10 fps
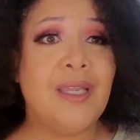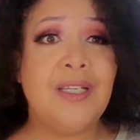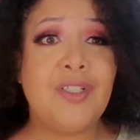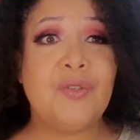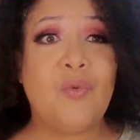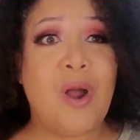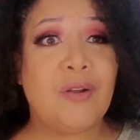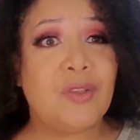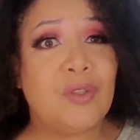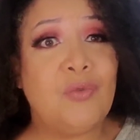He just
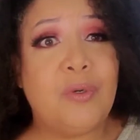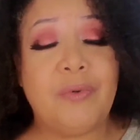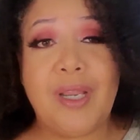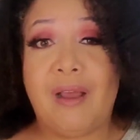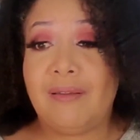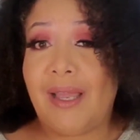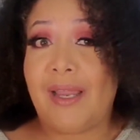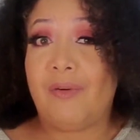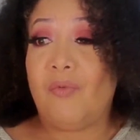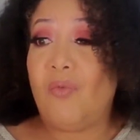walked through and we all
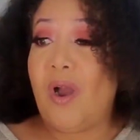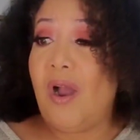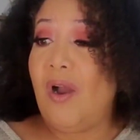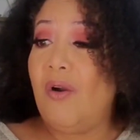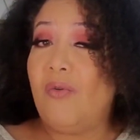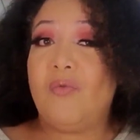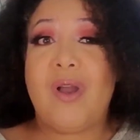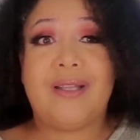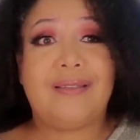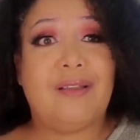like, whoa,
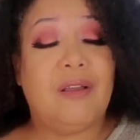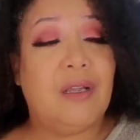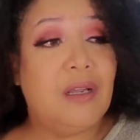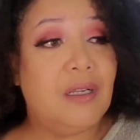what the?